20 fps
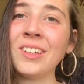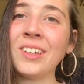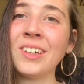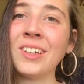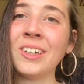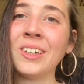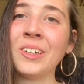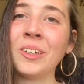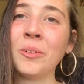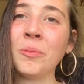
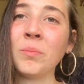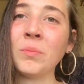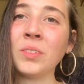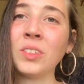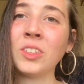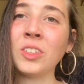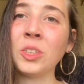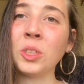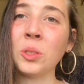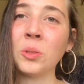Um,
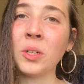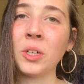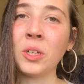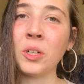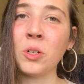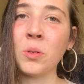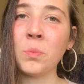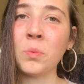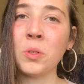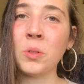so I
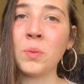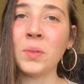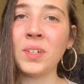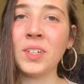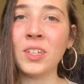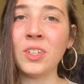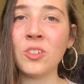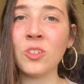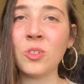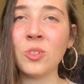hope you
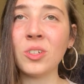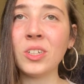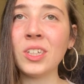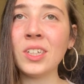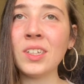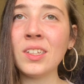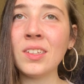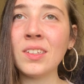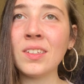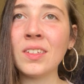will enjoy
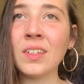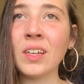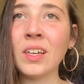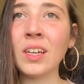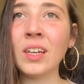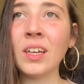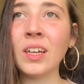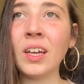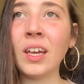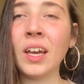it
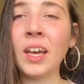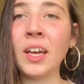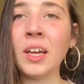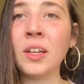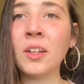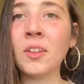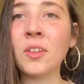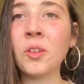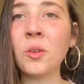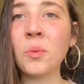
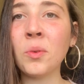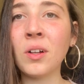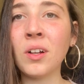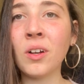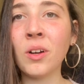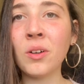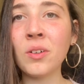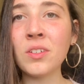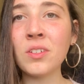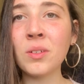and you will
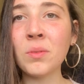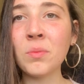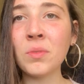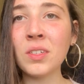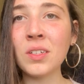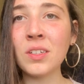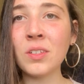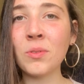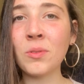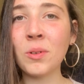learn some
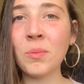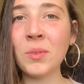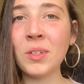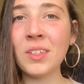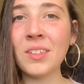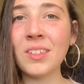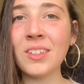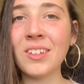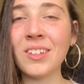things from it.